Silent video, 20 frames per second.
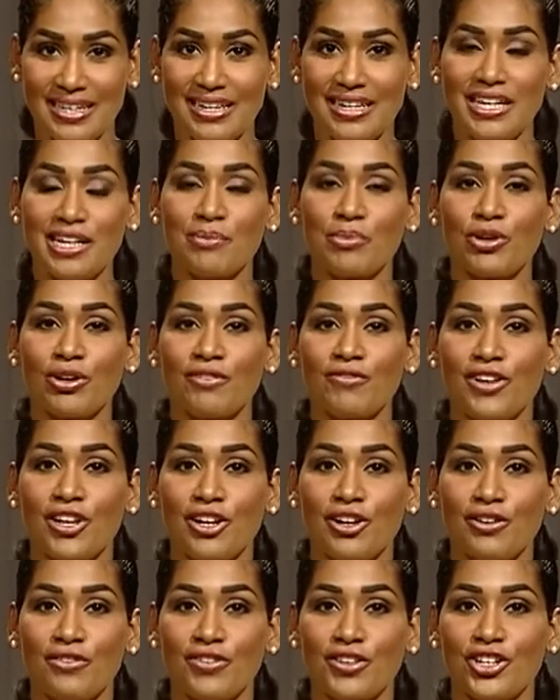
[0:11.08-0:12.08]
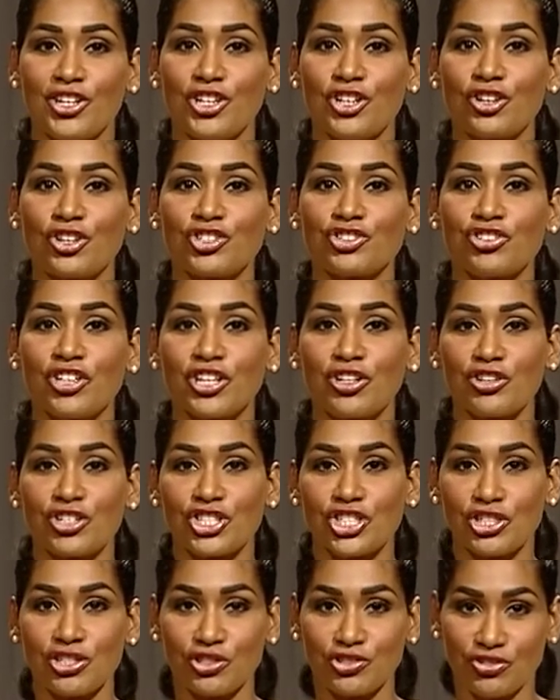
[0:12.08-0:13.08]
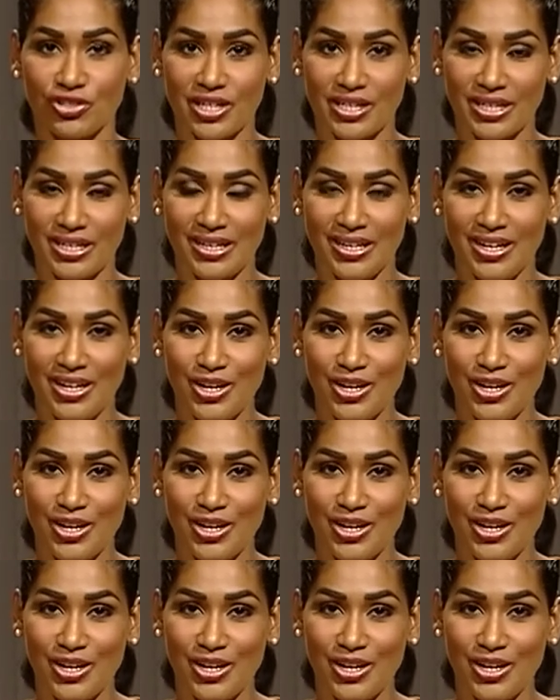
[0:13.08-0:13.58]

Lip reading: Labor of Love, Nurturing Our Children,